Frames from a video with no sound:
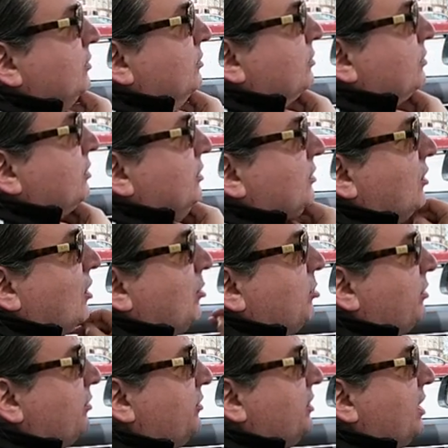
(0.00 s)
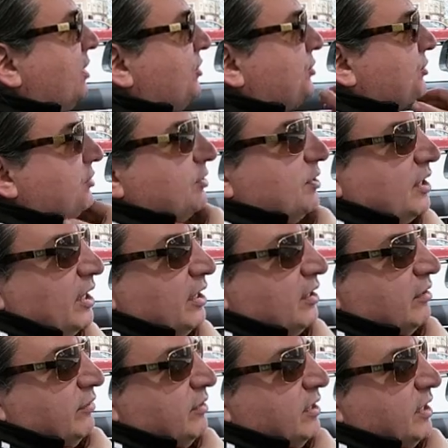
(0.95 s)
to the top of the engine, to the
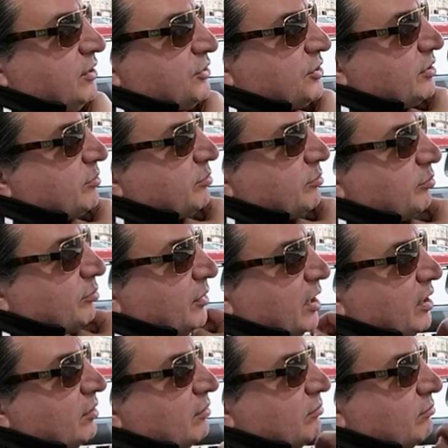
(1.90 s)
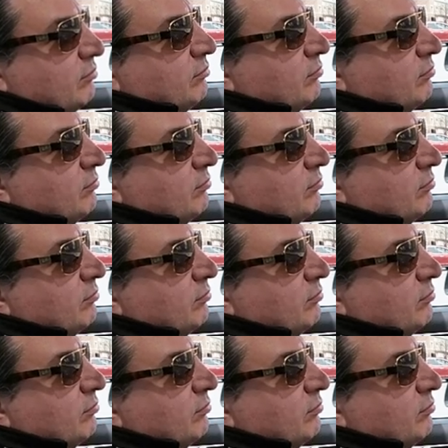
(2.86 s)
head of the engine, and